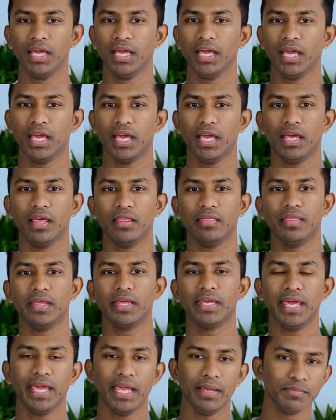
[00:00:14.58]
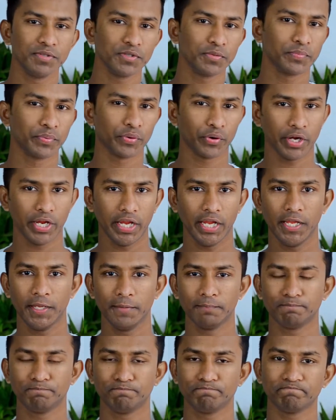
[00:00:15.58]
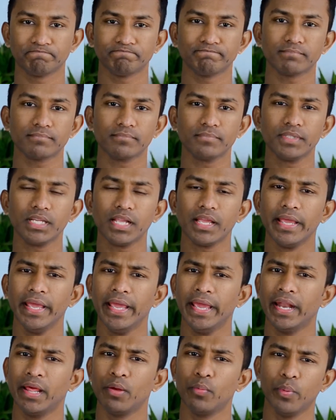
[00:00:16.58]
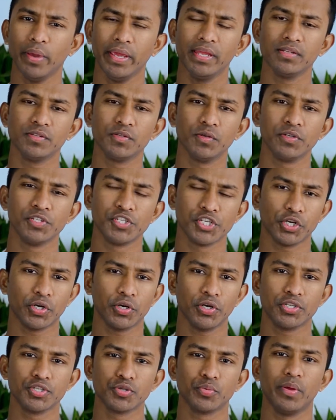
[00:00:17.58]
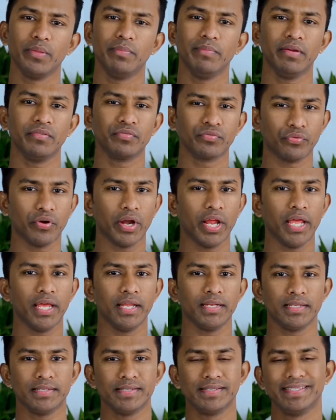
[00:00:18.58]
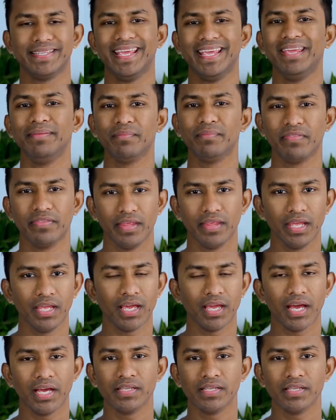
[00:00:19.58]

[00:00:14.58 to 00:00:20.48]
and they came to pray and I went to church with my friend and same thing